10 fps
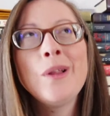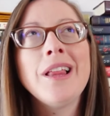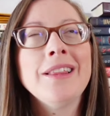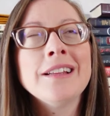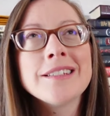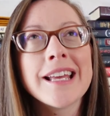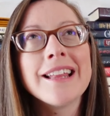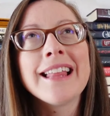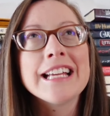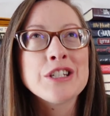Well, we'll
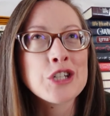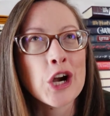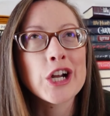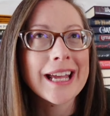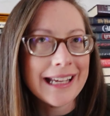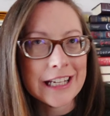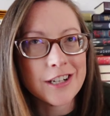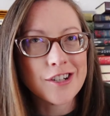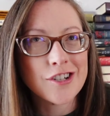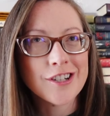say like
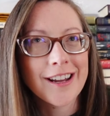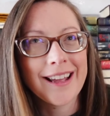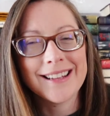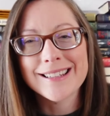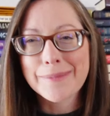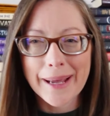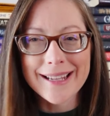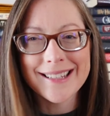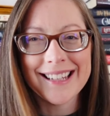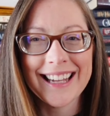dark-ish and
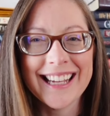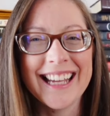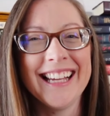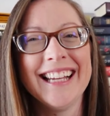spicy.